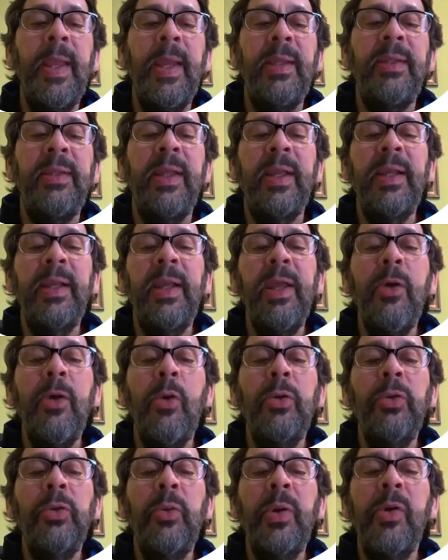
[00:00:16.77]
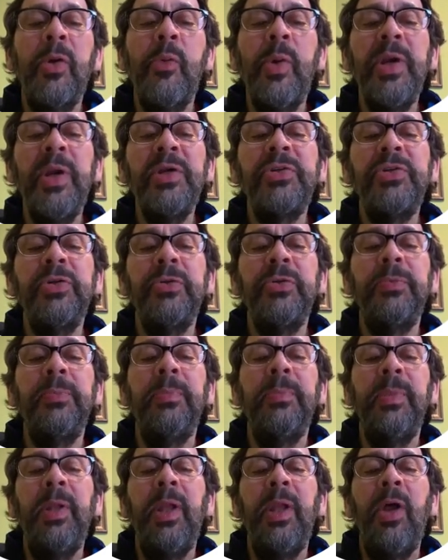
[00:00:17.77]
The Klein-Gordon equation
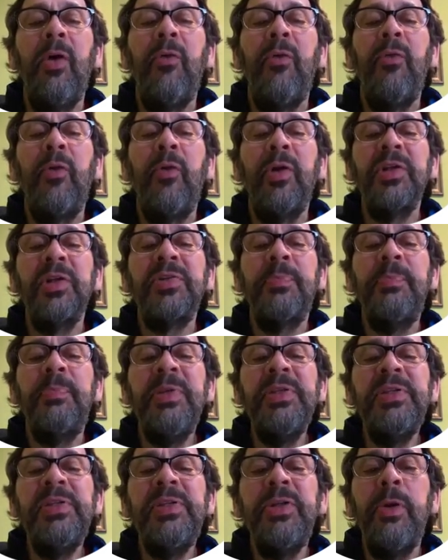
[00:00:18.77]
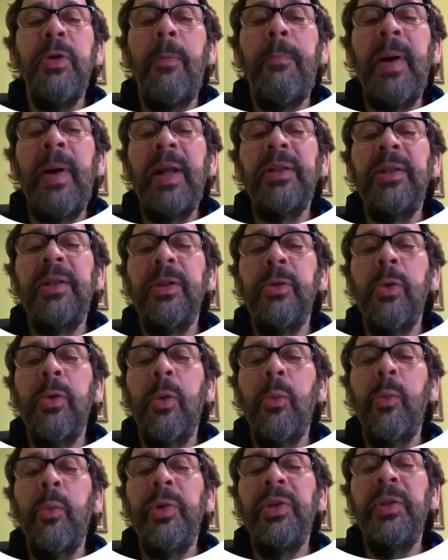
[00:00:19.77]
for a spin-zero particle
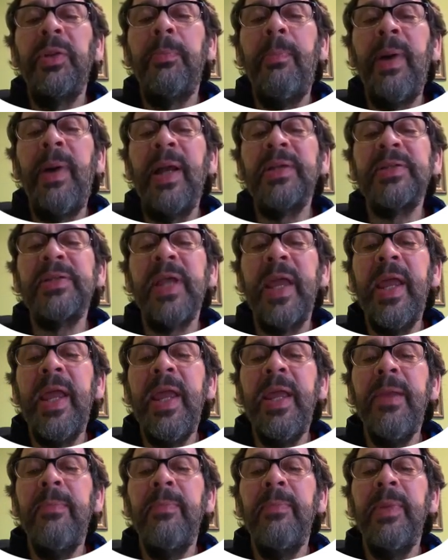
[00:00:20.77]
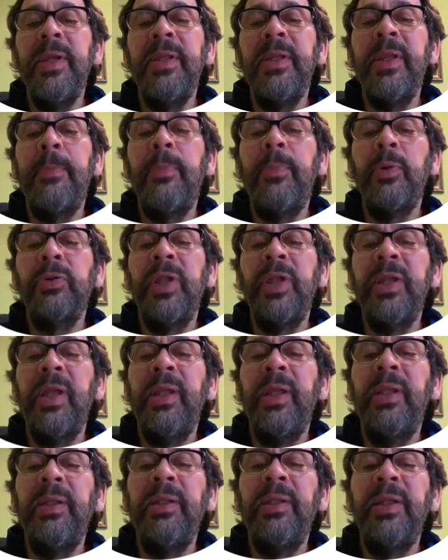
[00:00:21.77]
with mass m
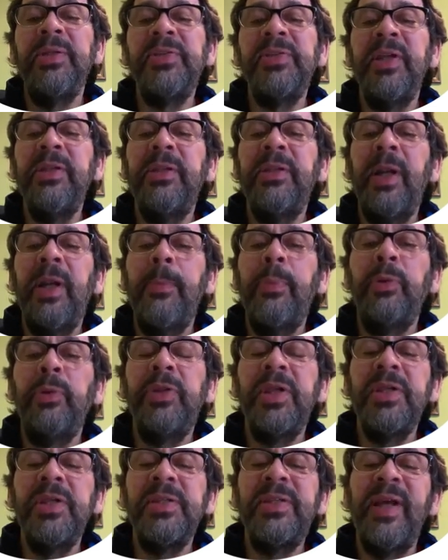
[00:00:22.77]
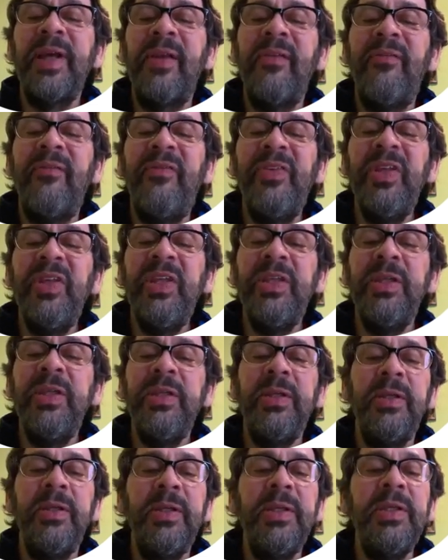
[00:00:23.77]
in the central potential V
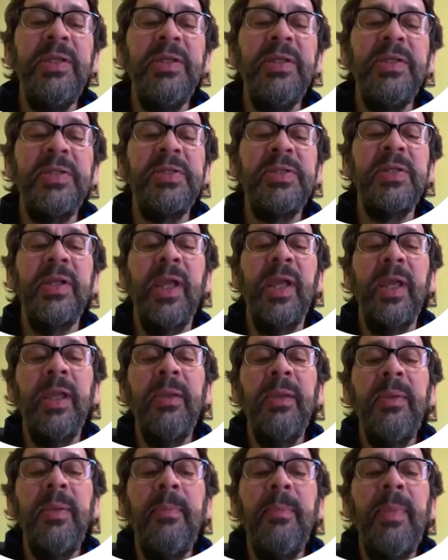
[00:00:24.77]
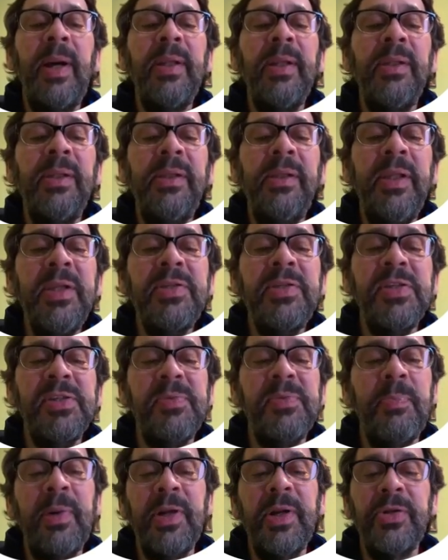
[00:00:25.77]
is given by this
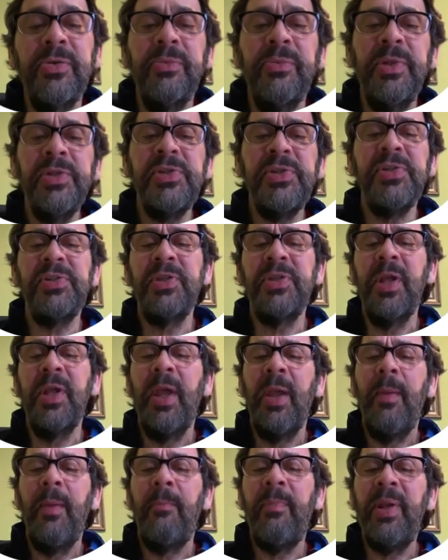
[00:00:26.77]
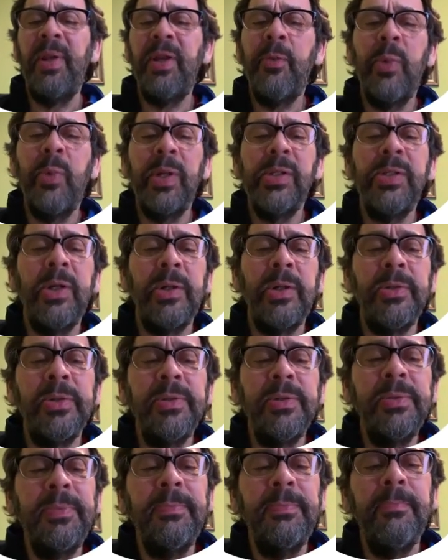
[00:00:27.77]
expression. This is very well
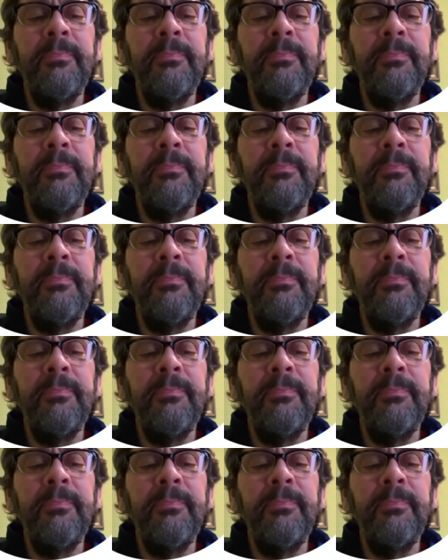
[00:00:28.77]
known.